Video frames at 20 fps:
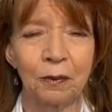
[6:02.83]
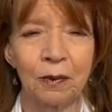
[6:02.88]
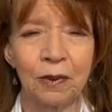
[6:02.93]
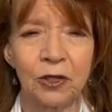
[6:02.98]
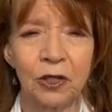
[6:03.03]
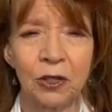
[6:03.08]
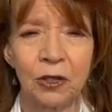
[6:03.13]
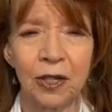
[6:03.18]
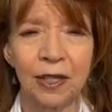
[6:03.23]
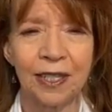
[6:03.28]

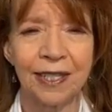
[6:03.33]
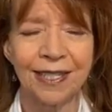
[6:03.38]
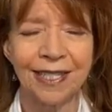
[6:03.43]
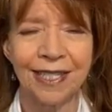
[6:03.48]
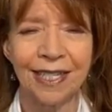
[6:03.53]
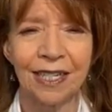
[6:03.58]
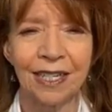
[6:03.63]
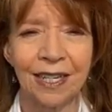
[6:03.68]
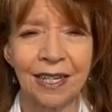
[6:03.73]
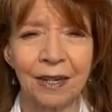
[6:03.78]
during this
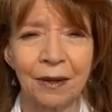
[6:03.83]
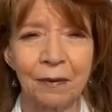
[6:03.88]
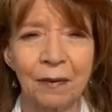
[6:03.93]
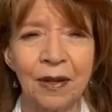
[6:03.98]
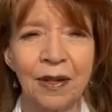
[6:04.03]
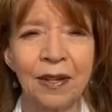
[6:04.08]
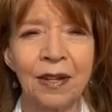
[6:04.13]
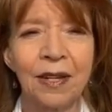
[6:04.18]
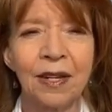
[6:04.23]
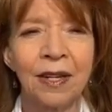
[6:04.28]
time
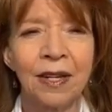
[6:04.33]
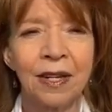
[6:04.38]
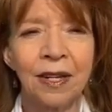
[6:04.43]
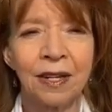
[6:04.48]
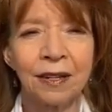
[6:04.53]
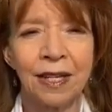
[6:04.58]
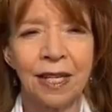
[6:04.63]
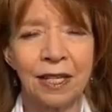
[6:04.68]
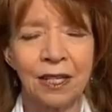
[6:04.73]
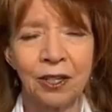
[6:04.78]

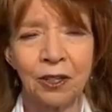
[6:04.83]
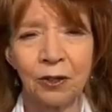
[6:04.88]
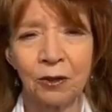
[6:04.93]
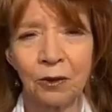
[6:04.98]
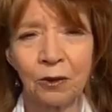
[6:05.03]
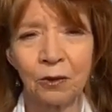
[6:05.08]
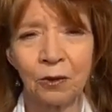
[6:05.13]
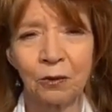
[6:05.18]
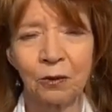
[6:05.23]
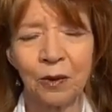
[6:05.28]
that
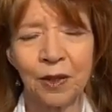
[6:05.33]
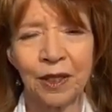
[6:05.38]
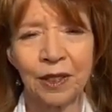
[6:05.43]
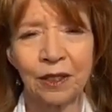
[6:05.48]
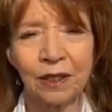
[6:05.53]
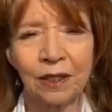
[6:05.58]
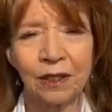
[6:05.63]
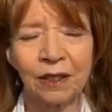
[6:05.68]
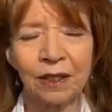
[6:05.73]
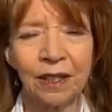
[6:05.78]
you
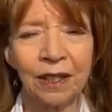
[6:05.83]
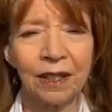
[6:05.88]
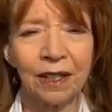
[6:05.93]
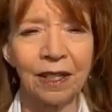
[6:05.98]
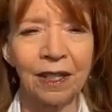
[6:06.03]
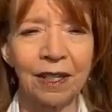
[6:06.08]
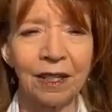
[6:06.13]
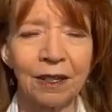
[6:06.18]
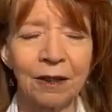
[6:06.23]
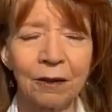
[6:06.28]
will
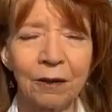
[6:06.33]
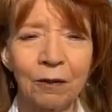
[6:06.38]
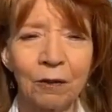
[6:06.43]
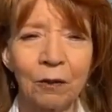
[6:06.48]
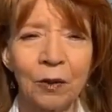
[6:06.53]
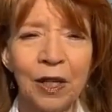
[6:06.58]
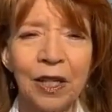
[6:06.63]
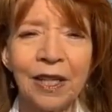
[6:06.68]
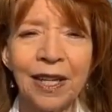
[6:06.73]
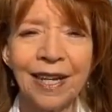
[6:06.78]

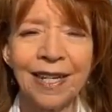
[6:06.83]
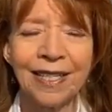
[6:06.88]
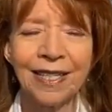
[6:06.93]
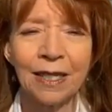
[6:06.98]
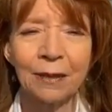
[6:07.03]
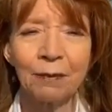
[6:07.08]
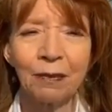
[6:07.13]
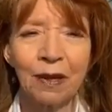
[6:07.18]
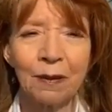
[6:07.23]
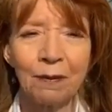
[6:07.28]
realize
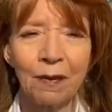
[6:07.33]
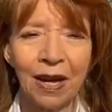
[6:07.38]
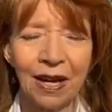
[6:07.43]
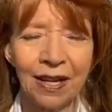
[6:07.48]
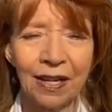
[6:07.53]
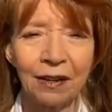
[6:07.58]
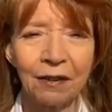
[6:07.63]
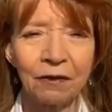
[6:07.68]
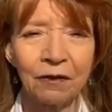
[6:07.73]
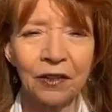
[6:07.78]
and be
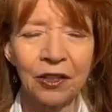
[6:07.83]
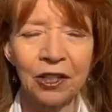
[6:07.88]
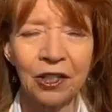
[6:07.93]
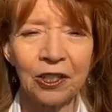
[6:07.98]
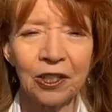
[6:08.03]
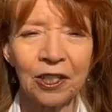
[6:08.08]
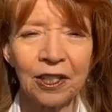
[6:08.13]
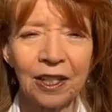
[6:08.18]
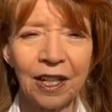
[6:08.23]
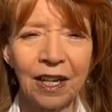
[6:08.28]

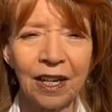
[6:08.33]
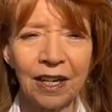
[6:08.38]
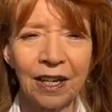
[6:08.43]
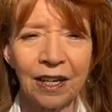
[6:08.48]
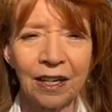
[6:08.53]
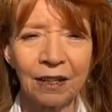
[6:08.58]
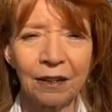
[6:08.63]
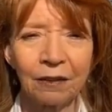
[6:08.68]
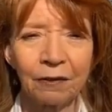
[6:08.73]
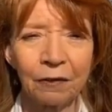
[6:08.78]
mindful
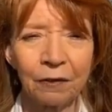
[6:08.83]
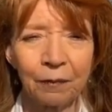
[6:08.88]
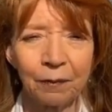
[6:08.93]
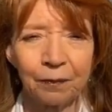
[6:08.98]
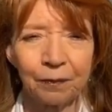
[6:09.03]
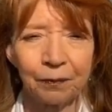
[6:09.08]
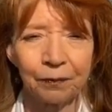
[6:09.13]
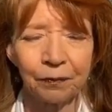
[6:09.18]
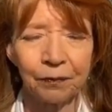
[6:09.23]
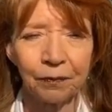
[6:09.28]
of
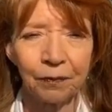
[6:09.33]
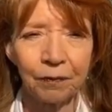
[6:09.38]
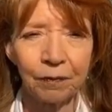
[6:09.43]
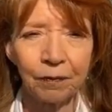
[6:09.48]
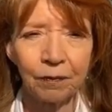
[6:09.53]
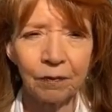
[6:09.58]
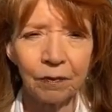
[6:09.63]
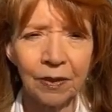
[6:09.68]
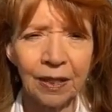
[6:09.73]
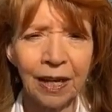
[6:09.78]

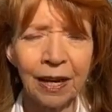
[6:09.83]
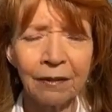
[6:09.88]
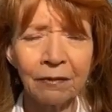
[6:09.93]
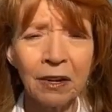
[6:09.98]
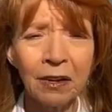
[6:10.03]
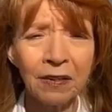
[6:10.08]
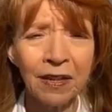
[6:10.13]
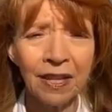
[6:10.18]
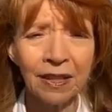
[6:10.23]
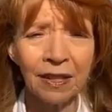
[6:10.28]

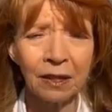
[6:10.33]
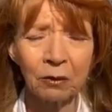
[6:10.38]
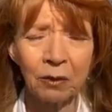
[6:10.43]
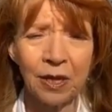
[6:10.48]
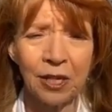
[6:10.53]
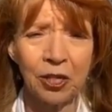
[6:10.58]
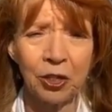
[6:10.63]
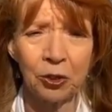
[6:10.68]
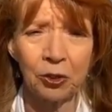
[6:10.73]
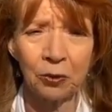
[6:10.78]
everything that we
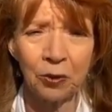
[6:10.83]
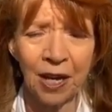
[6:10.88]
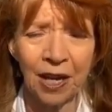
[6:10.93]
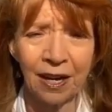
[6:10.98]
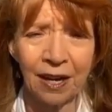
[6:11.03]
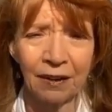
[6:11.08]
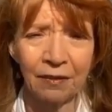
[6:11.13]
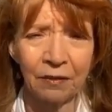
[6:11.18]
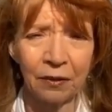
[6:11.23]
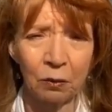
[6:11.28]
do
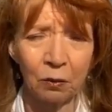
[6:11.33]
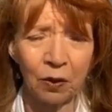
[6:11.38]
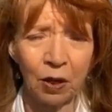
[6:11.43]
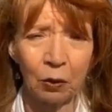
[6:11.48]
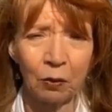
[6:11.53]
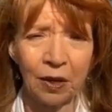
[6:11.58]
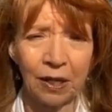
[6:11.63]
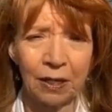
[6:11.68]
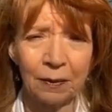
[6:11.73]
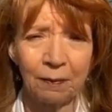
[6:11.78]
have and what
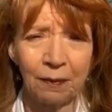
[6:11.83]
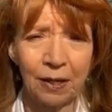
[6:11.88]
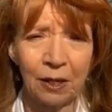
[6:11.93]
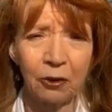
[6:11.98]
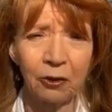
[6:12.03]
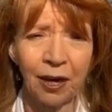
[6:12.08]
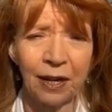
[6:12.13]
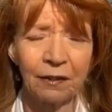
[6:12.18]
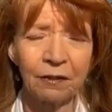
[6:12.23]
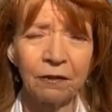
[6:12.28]
we can be
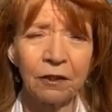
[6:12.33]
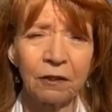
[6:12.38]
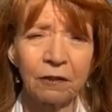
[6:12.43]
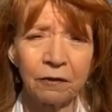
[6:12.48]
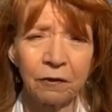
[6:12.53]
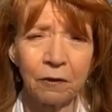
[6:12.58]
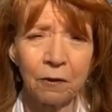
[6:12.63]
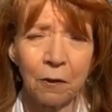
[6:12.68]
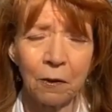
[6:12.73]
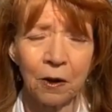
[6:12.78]
grateful
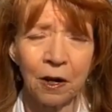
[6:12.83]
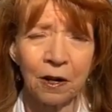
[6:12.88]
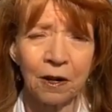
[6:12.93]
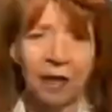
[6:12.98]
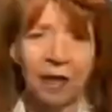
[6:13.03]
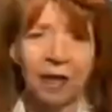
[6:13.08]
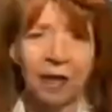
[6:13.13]
for.